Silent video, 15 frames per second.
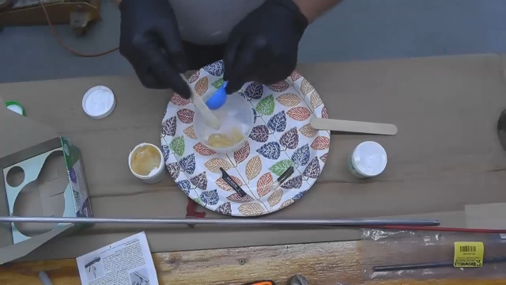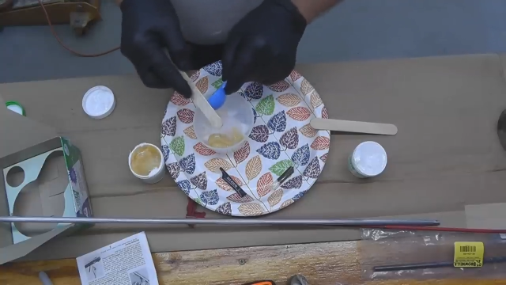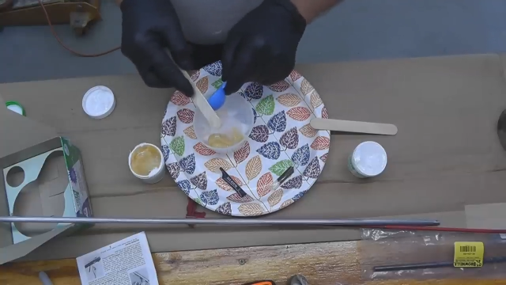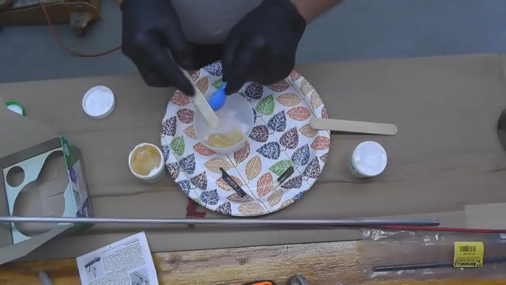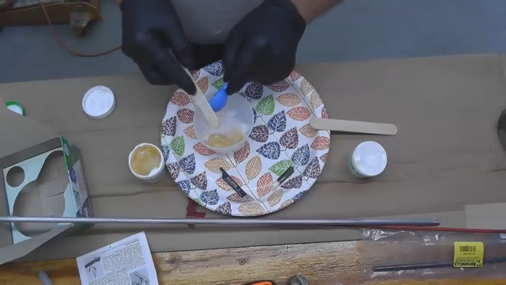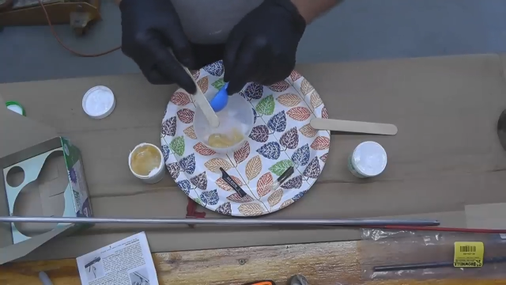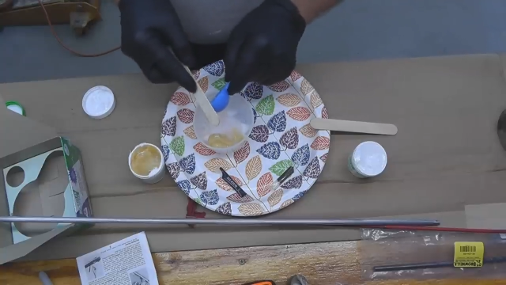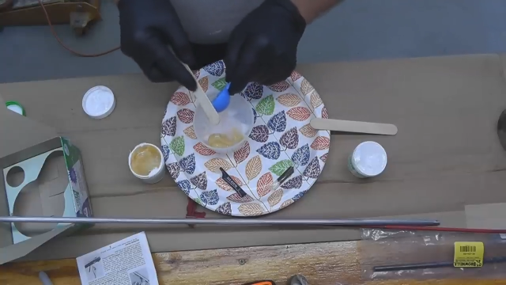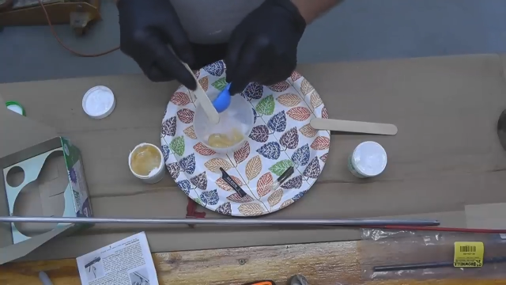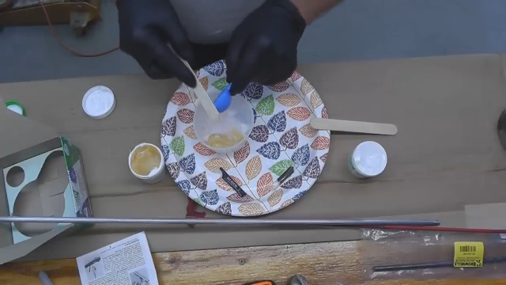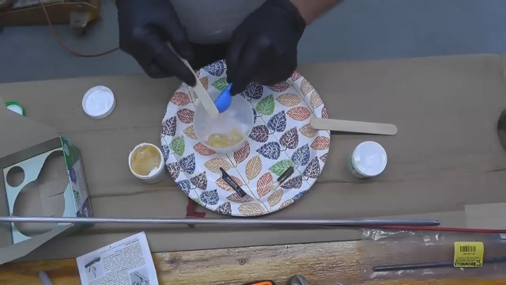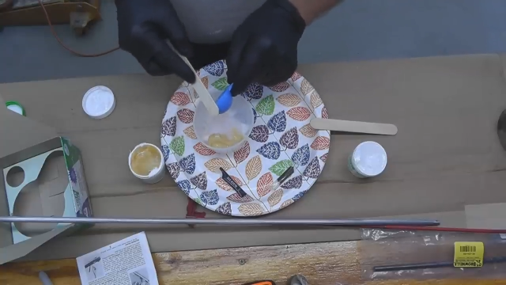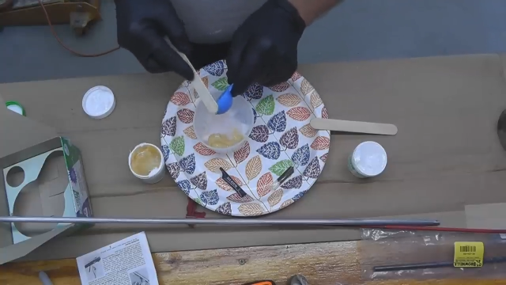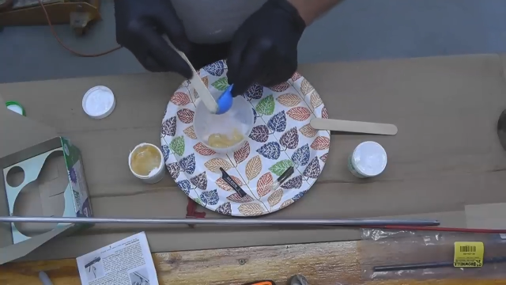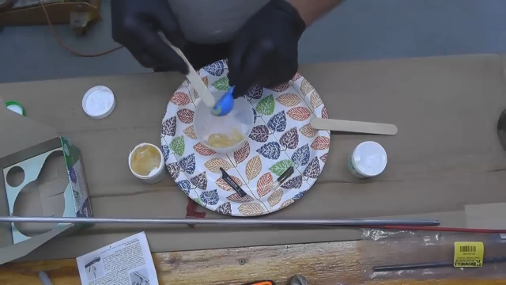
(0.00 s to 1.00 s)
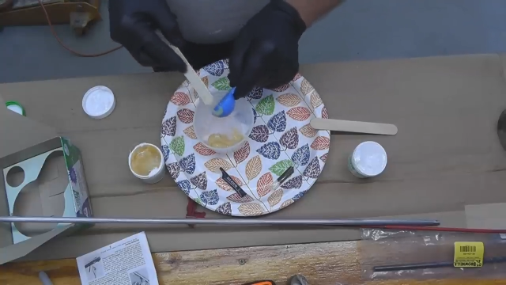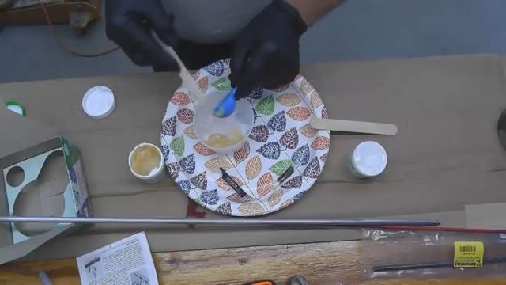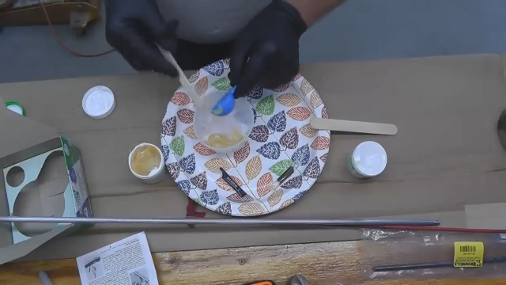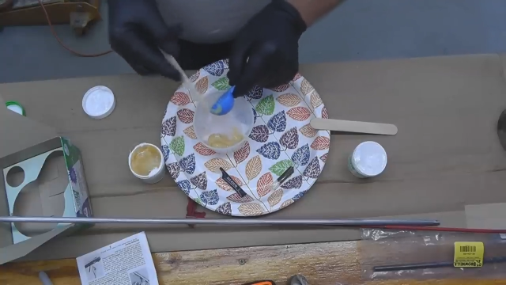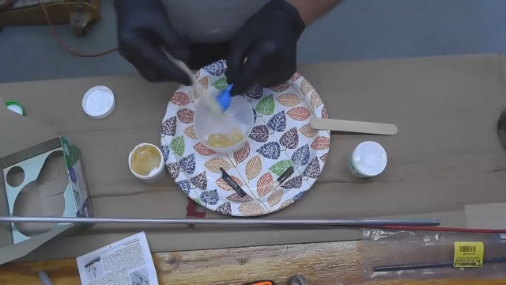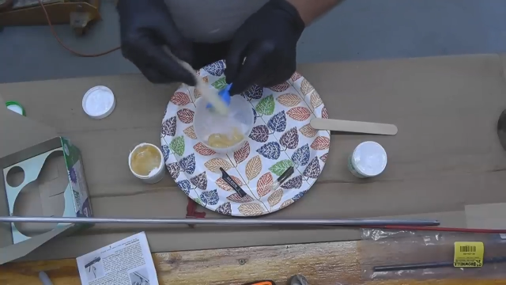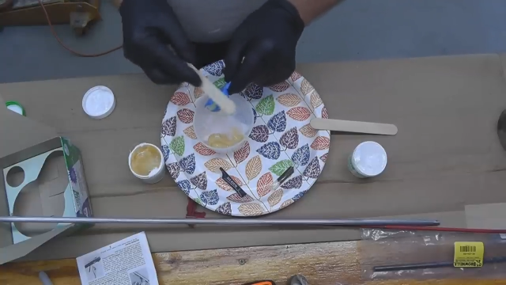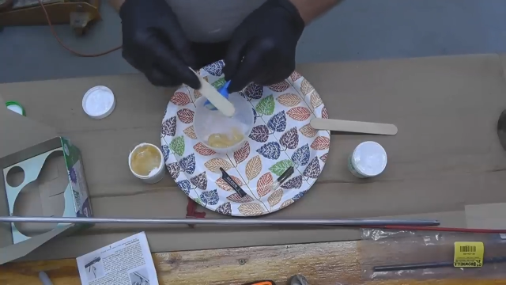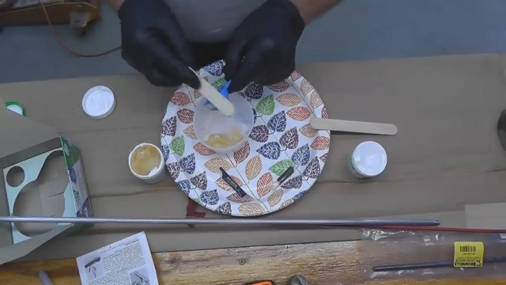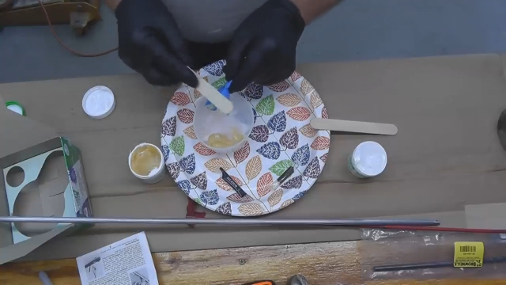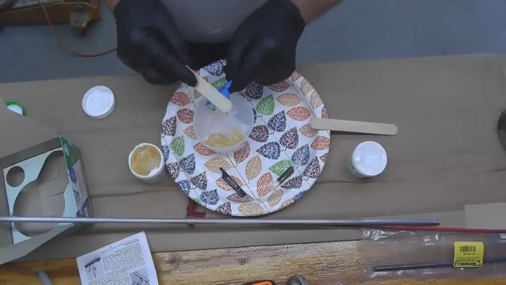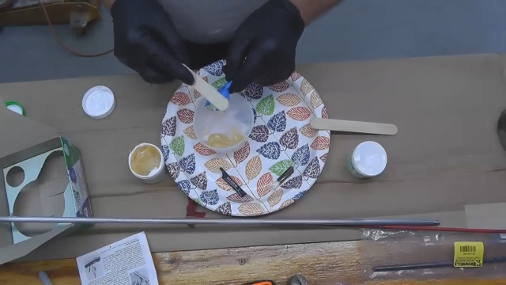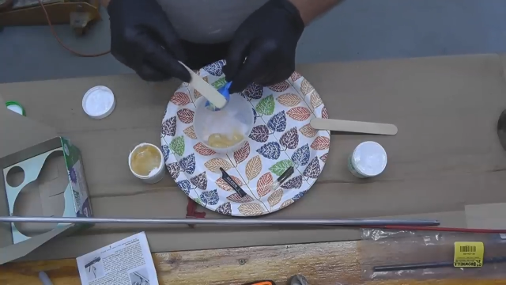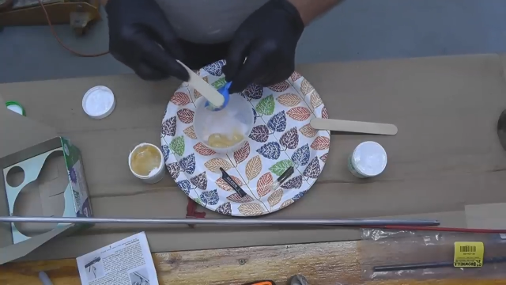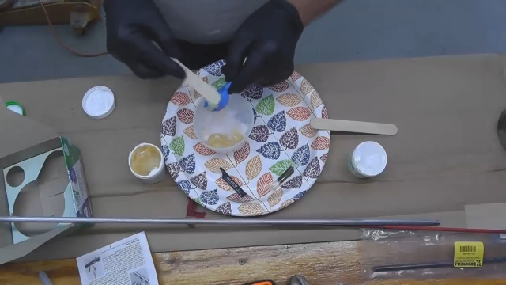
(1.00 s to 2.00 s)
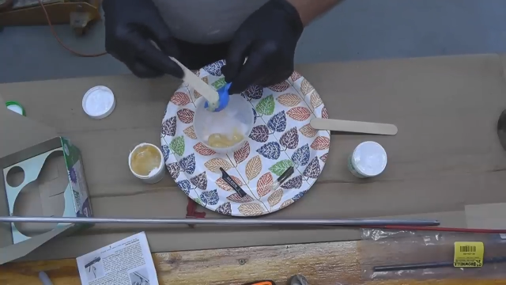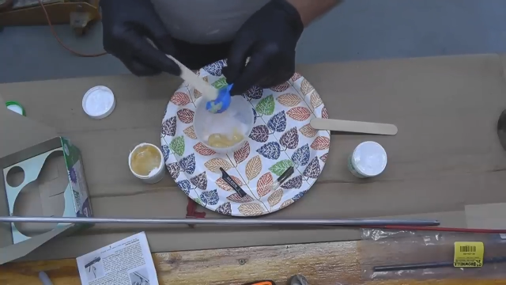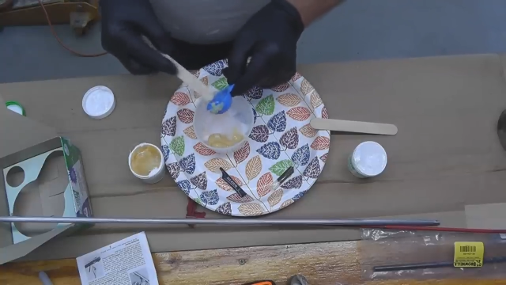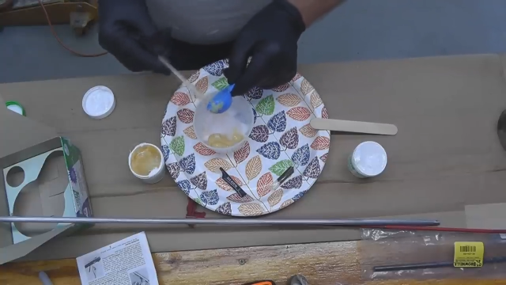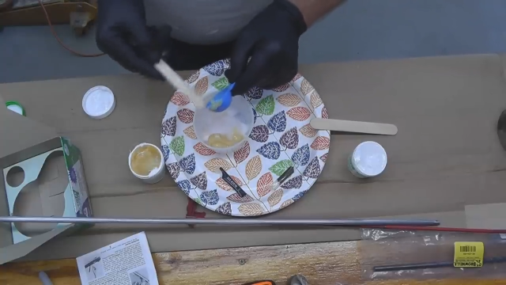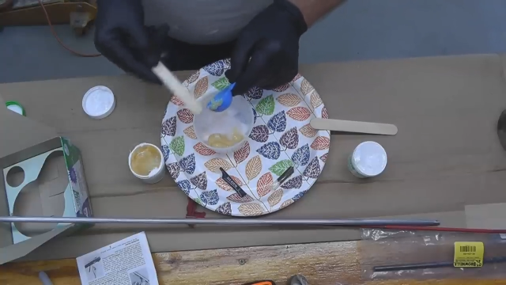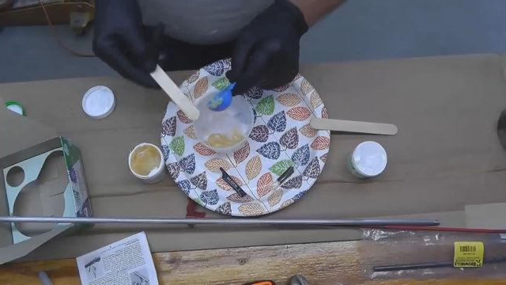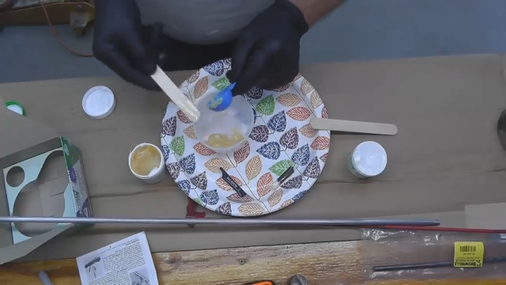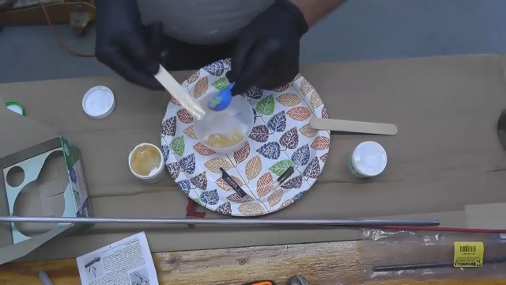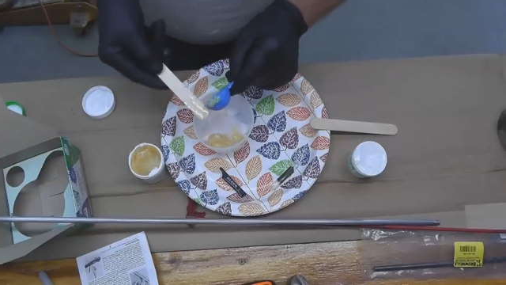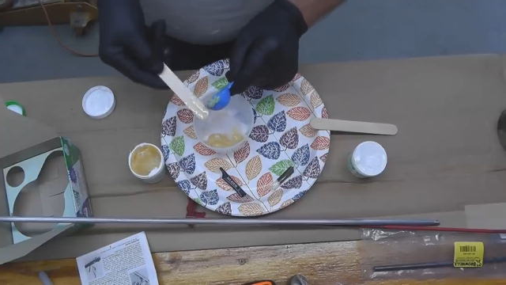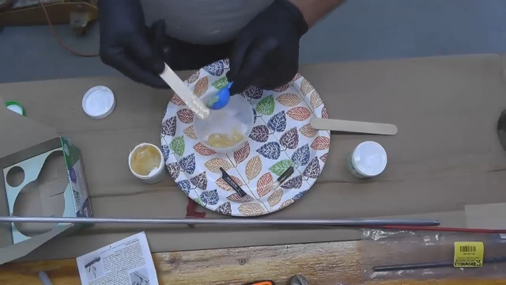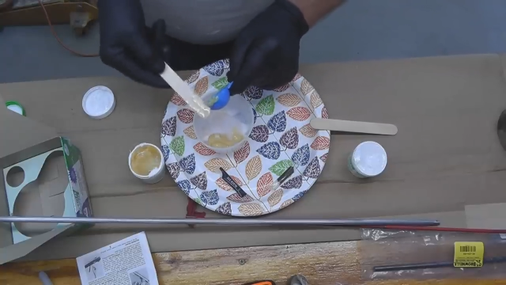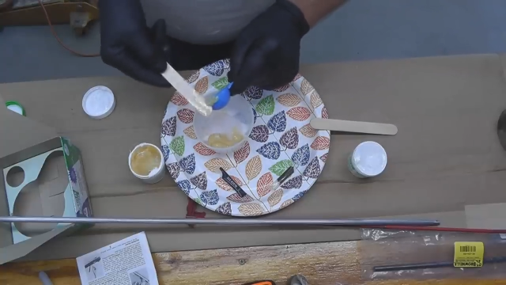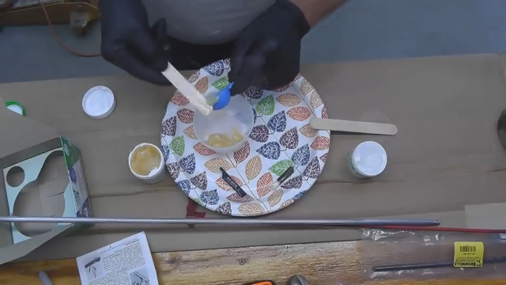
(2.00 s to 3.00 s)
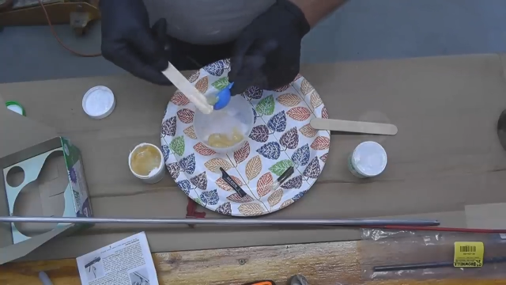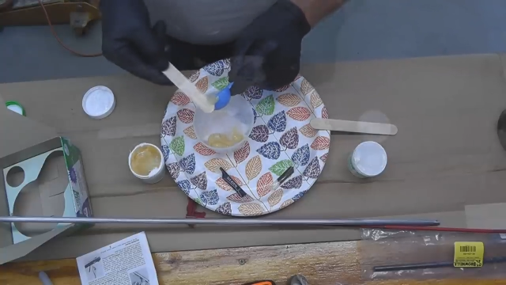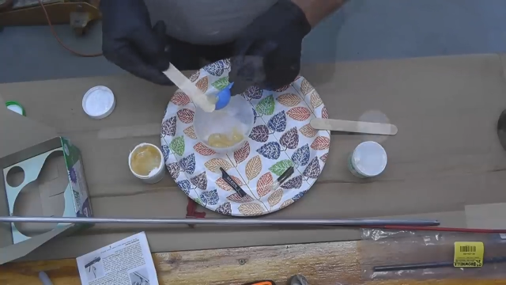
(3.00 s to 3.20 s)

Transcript: No face is visible, so there are no lips to read.